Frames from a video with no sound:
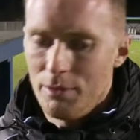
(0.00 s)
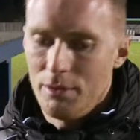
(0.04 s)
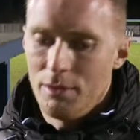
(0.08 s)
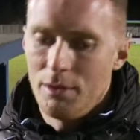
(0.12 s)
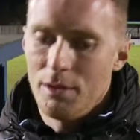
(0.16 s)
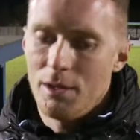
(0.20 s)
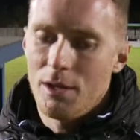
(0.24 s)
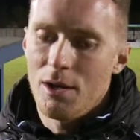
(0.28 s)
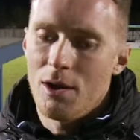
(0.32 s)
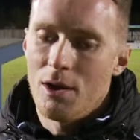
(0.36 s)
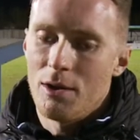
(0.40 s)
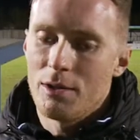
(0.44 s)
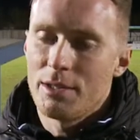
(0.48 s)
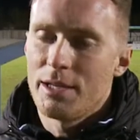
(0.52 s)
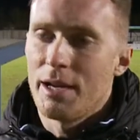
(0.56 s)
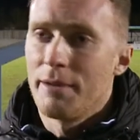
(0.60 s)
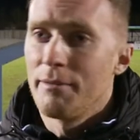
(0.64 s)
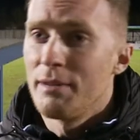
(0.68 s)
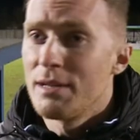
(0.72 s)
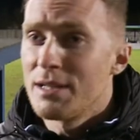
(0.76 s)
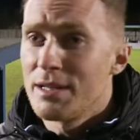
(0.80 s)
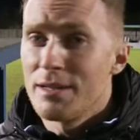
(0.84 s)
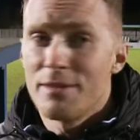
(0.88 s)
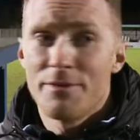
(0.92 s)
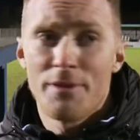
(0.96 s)
you can't take
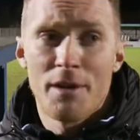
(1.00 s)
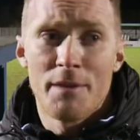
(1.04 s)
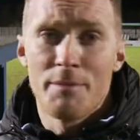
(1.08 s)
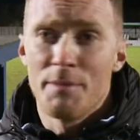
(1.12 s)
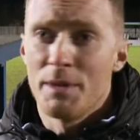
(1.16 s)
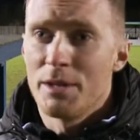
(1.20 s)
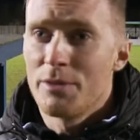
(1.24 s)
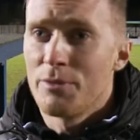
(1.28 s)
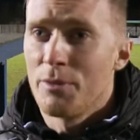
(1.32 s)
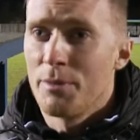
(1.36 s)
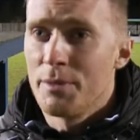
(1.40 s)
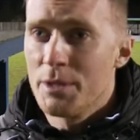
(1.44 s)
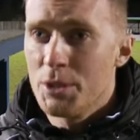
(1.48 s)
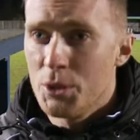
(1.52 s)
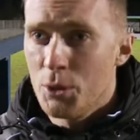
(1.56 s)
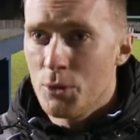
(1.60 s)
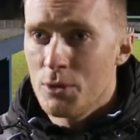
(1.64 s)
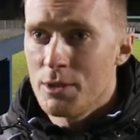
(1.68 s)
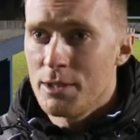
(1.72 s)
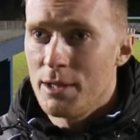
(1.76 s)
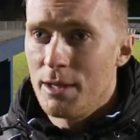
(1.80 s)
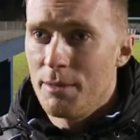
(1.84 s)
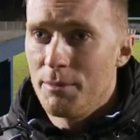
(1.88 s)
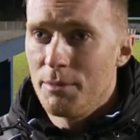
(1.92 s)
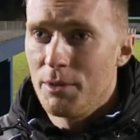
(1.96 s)
risks. It's 5 minutes from his
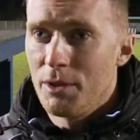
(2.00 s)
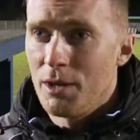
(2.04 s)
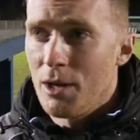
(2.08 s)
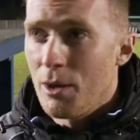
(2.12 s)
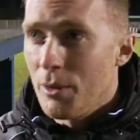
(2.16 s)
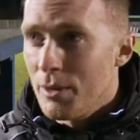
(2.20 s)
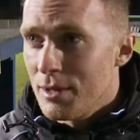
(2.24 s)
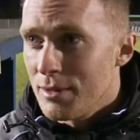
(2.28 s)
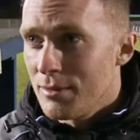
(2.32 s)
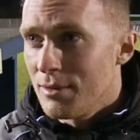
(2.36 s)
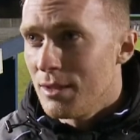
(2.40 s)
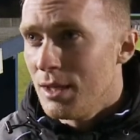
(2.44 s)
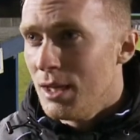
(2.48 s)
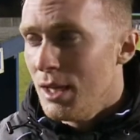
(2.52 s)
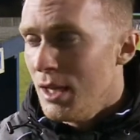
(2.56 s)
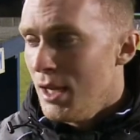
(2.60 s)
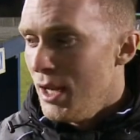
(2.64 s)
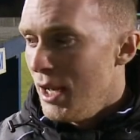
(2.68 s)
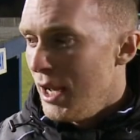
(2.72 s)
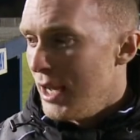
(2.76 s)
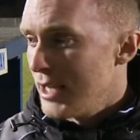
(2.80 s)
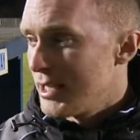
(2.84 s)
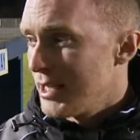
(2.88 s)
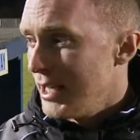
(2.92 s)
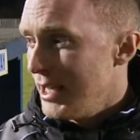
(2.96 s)
doorstep.
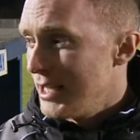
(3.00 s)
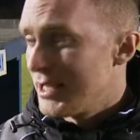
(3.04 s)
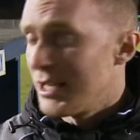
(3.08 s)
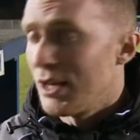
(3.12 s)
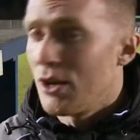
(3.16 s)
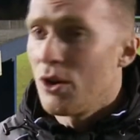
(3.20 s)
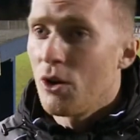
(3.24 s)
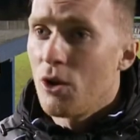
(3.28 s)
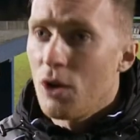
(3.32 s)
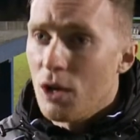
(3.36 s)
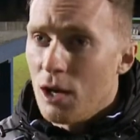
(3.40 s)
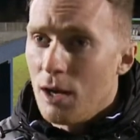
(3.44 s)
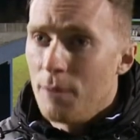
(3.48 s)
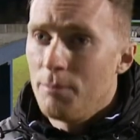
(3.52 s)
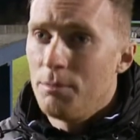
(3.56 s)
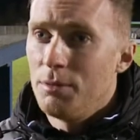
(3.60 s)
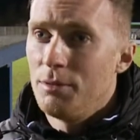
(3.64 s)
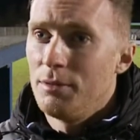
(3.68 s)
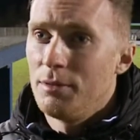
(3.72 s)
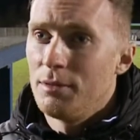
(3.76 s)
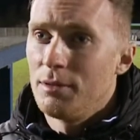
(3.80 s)
It's a good club.